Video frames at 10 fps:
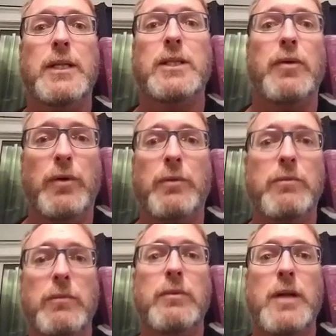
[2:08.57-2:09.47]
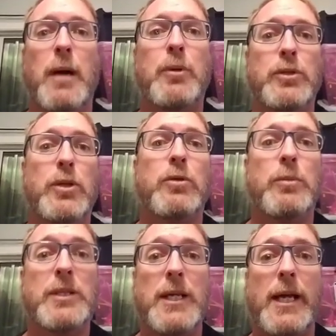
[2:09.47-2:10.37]
different couples or
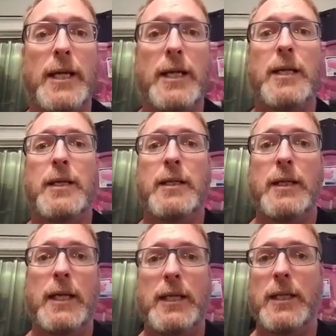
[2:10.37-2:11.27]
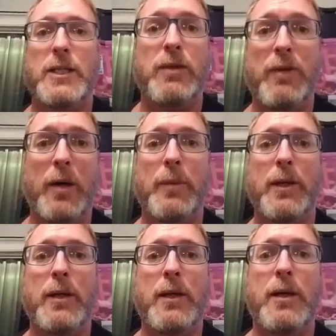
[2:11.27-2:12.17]
groups staying in this
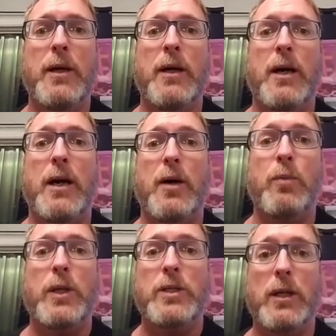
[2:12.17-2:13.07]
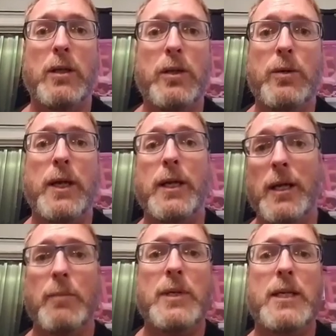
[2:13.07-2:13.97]
development, which include an
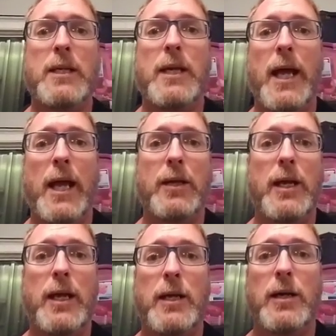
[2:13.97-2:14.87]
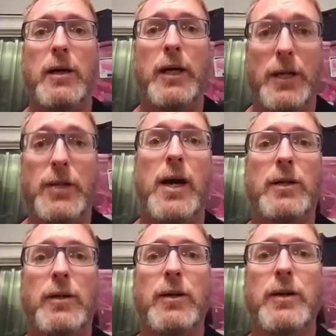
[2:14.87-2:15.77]
EMT and a
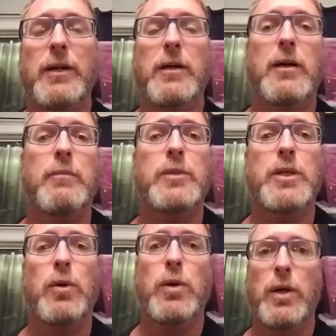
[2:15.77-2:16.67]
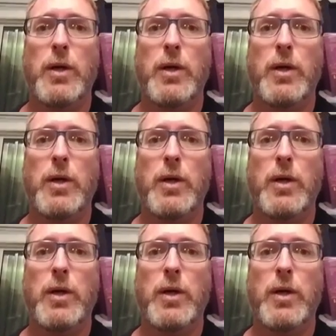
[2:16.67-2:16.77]
doctor. So